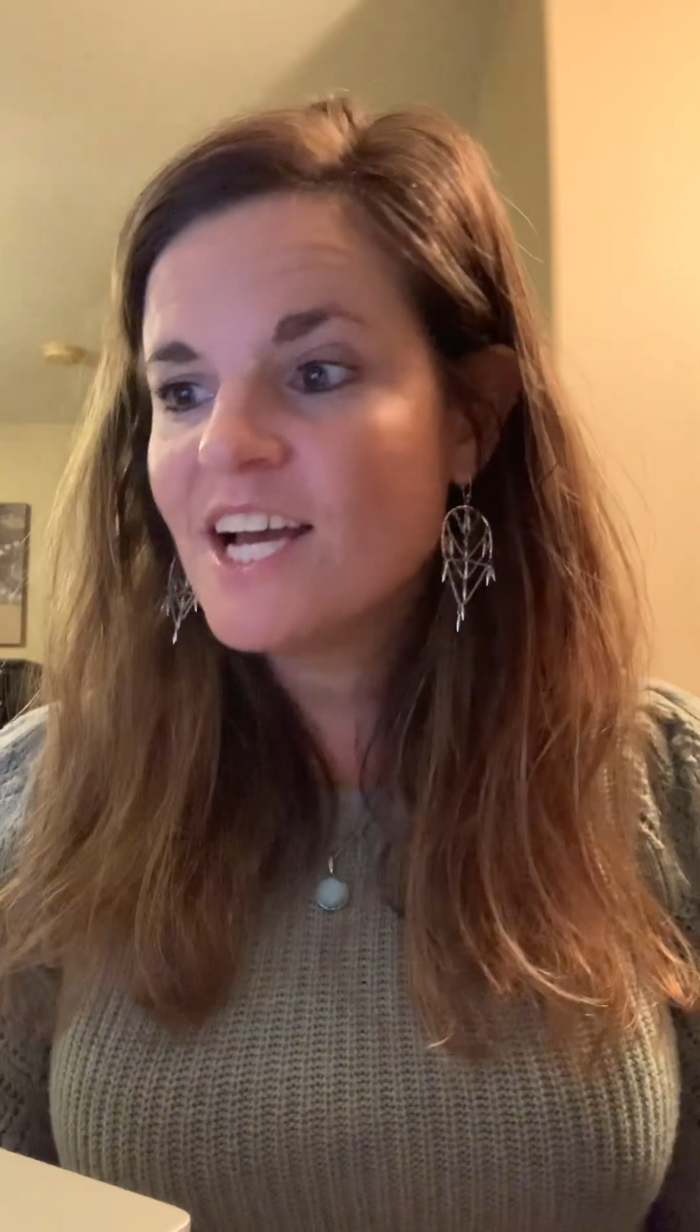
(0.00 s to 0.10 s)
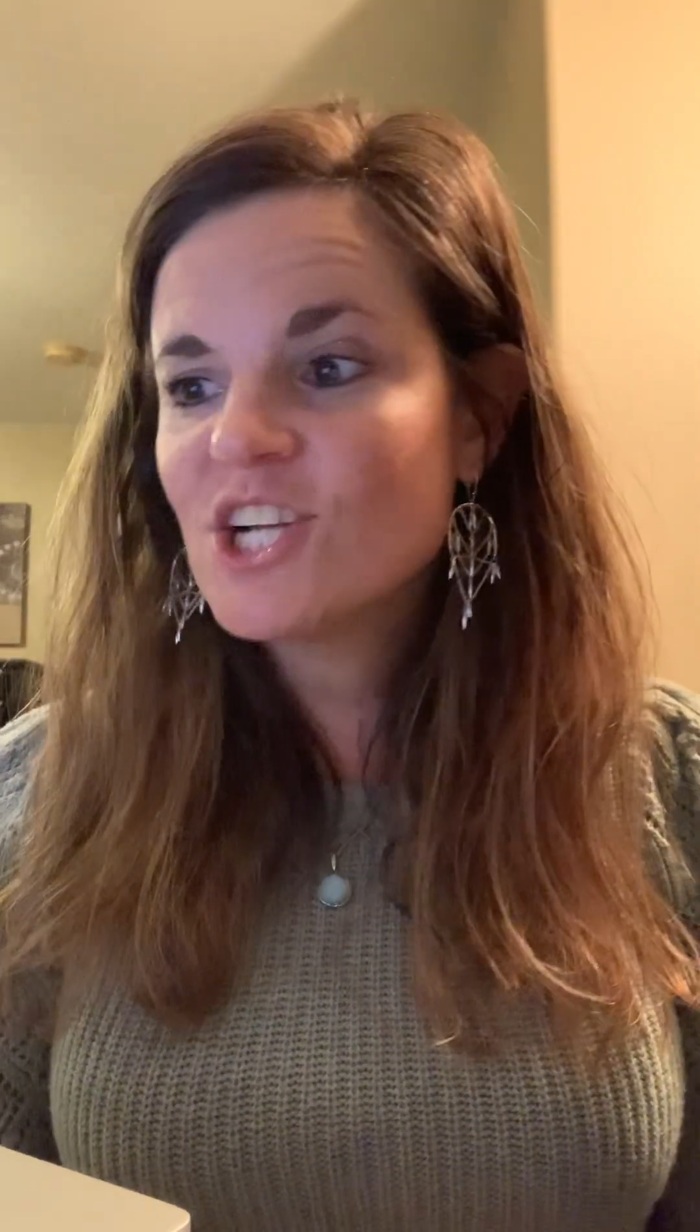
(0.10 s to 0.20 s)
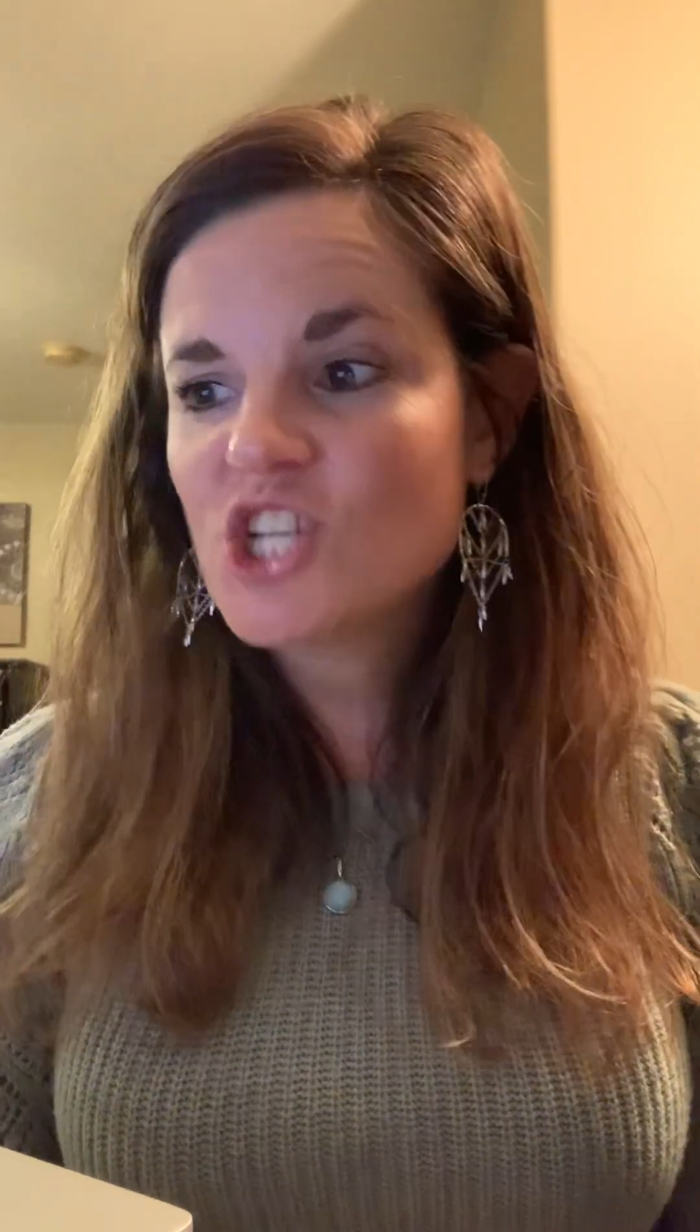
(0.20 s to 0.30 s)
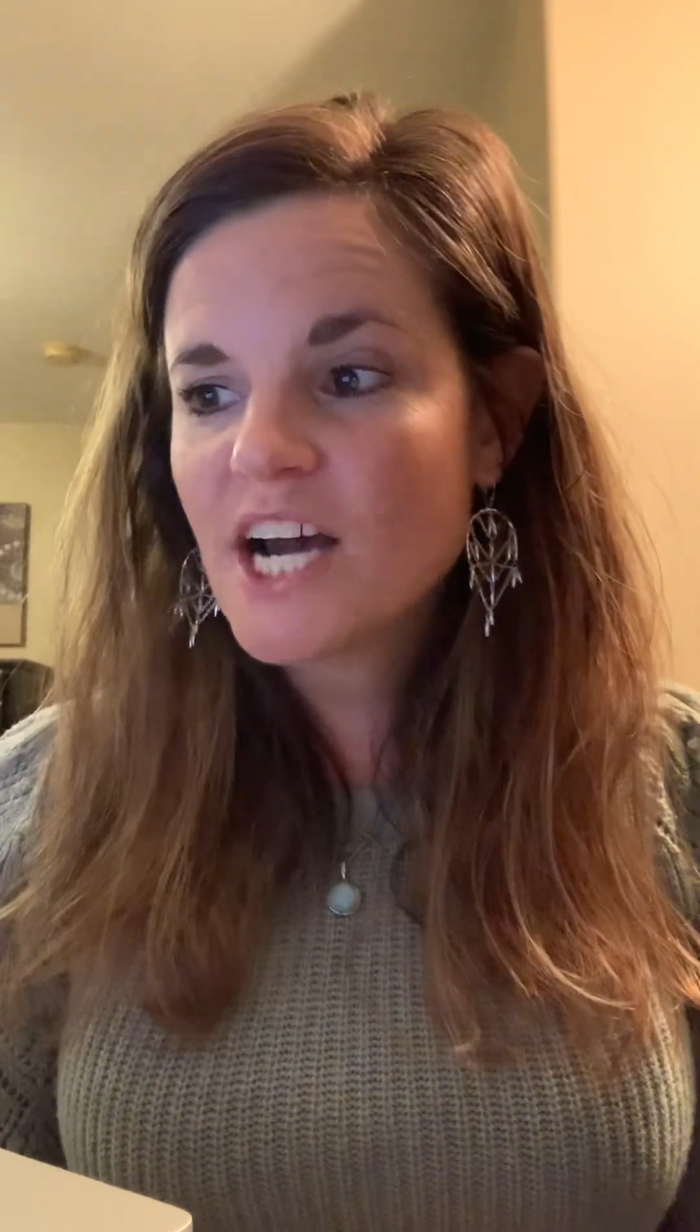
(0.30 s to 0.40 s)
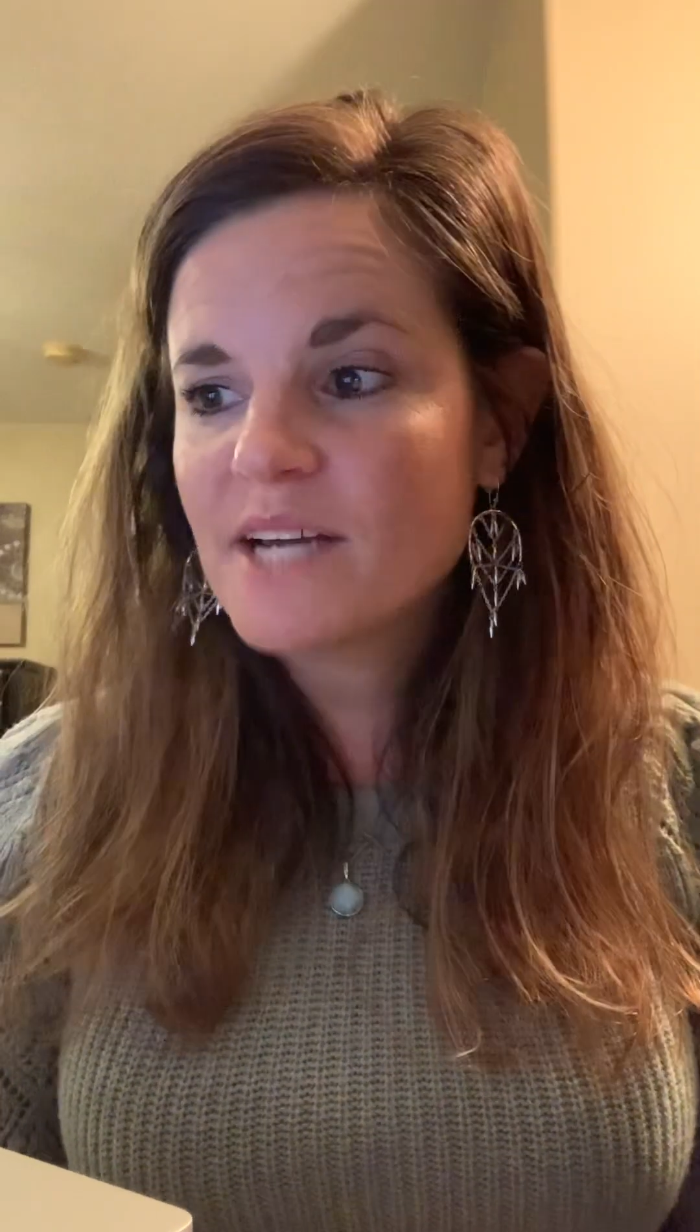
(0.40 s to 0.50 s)

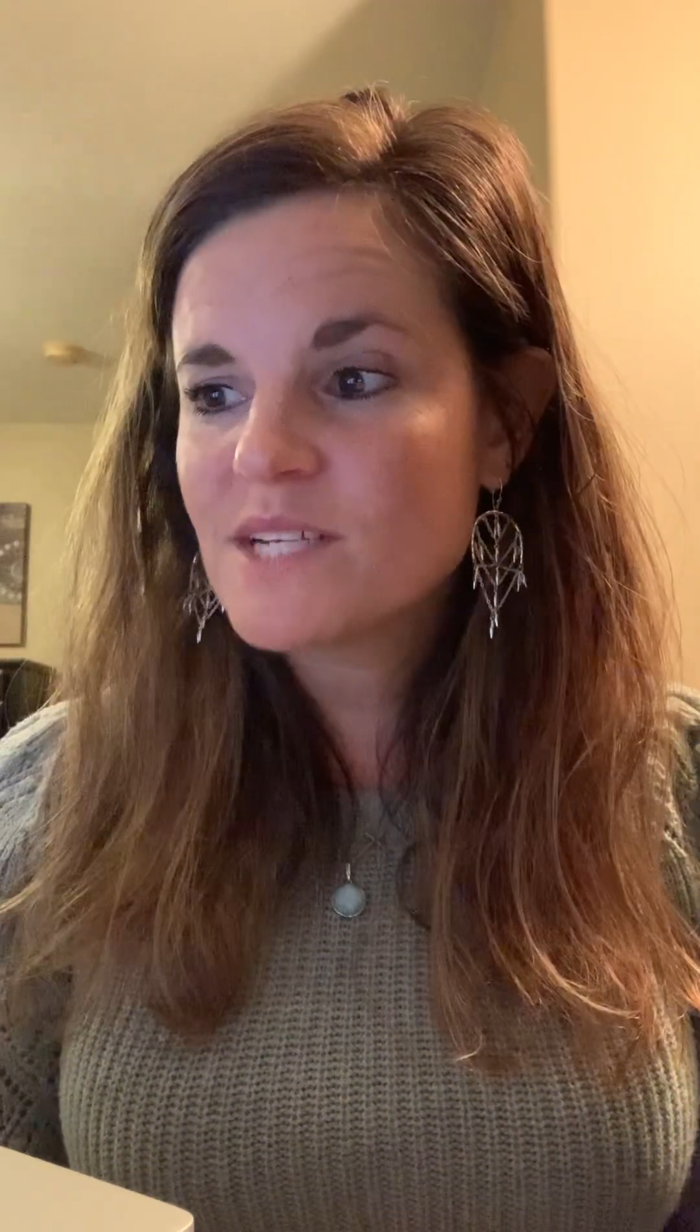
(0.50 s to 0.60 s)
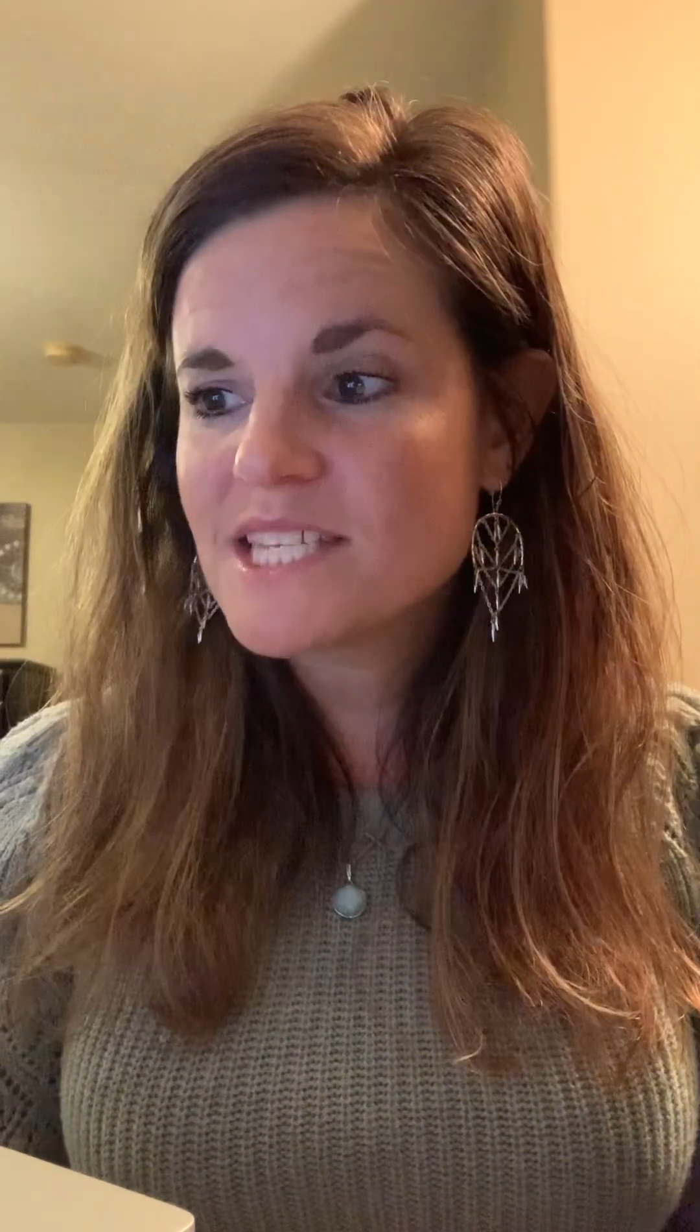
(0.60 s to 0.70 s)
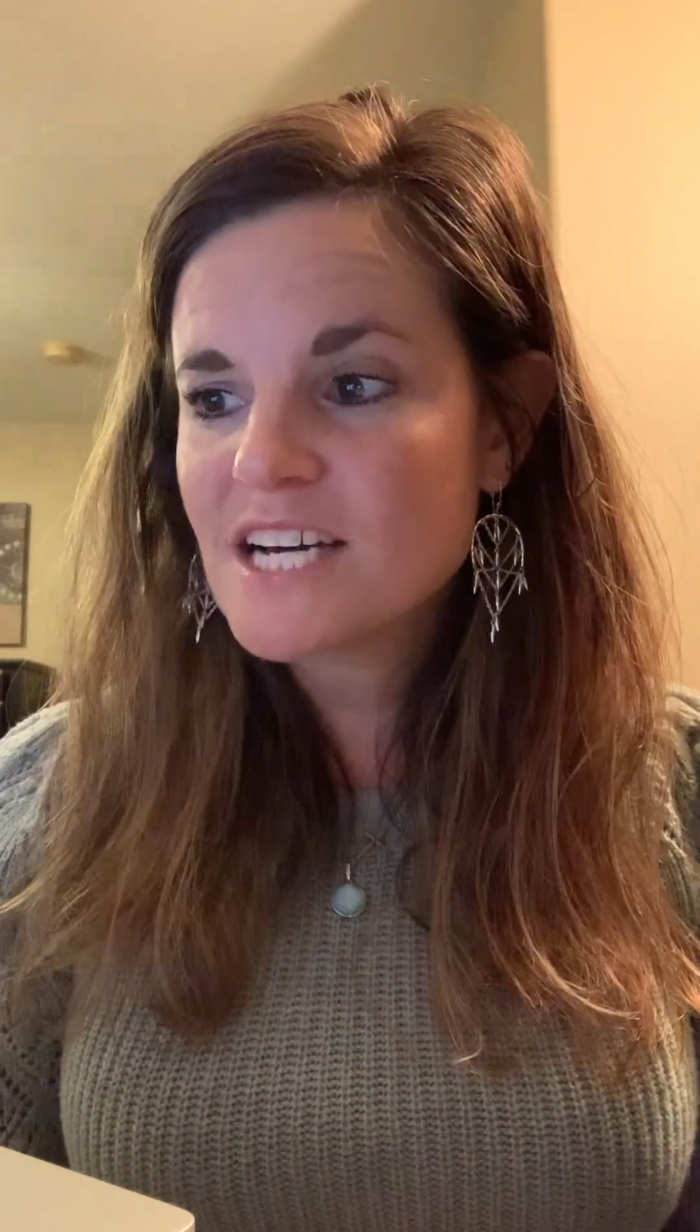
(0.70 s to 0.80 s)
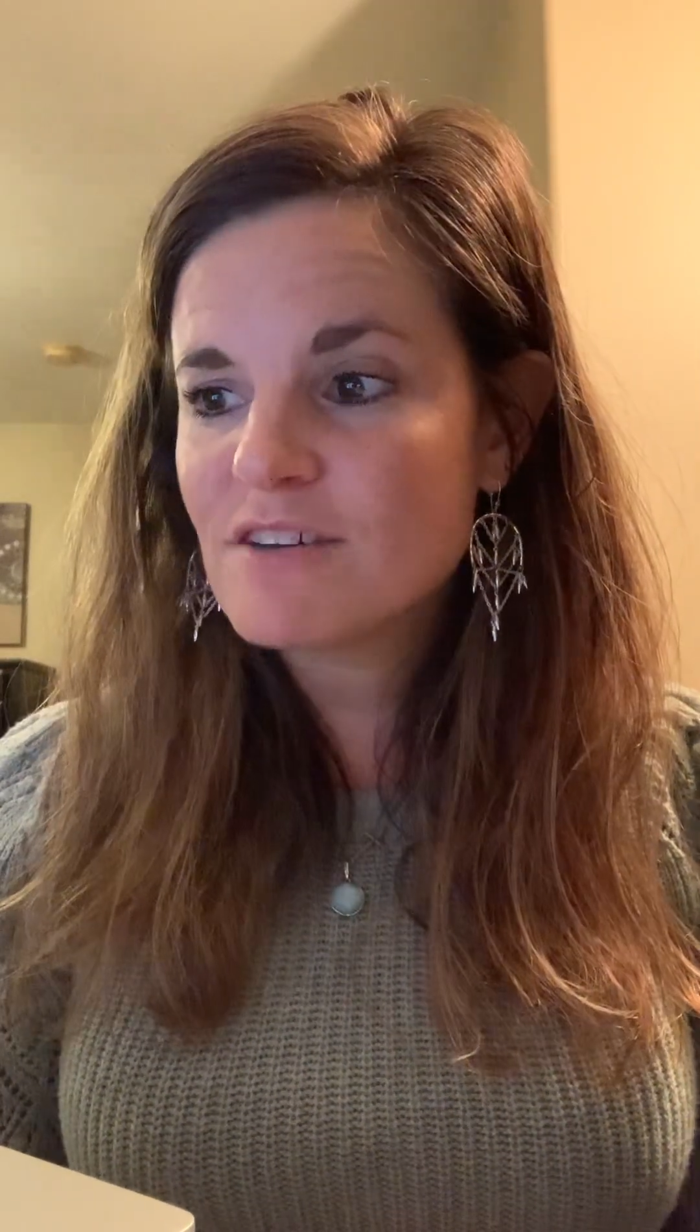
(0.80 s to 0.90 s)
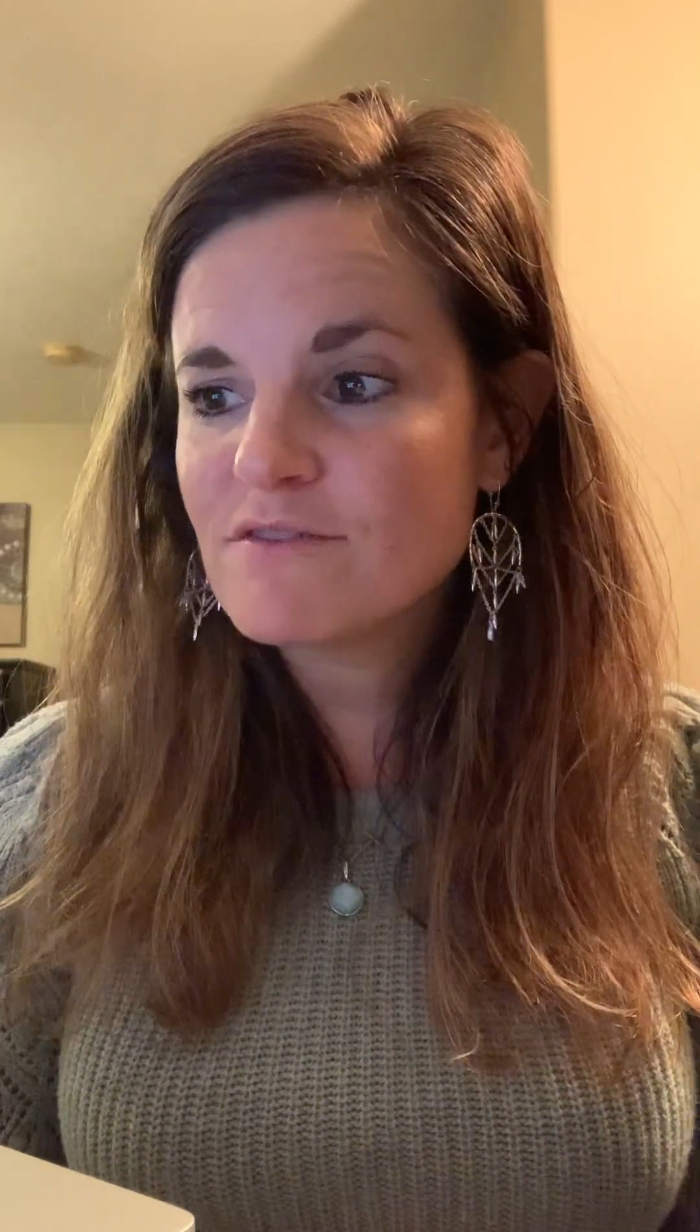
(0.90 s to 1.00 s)
John was
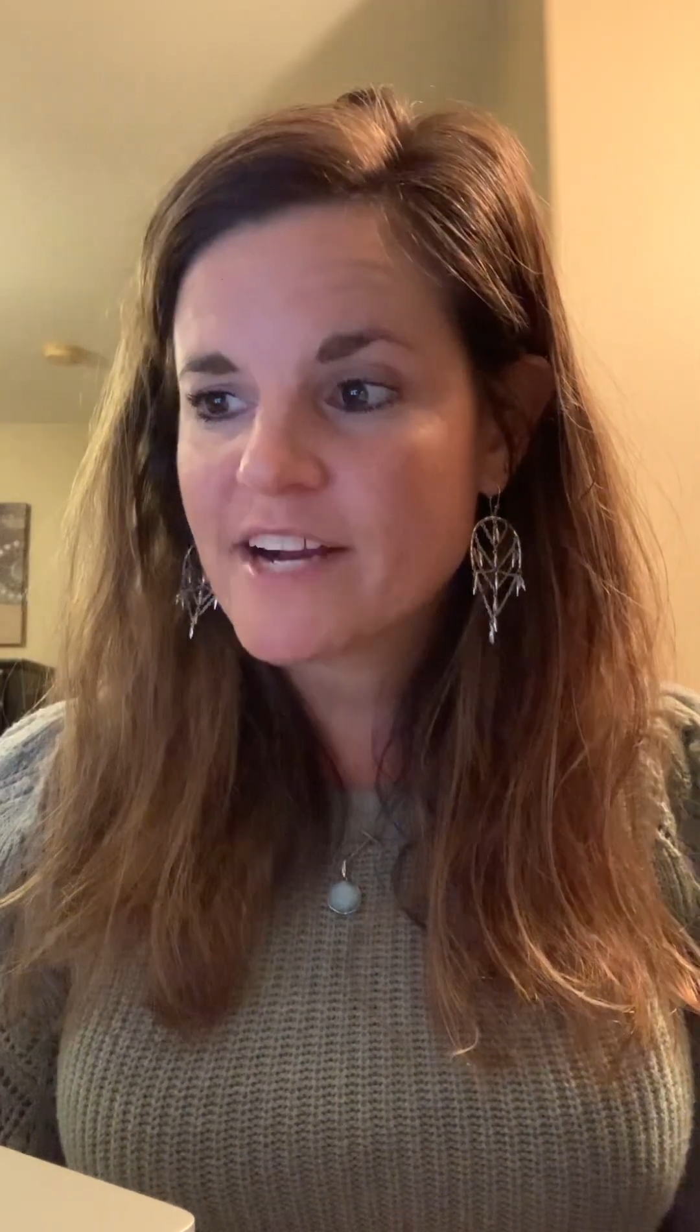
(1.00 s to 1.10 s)
self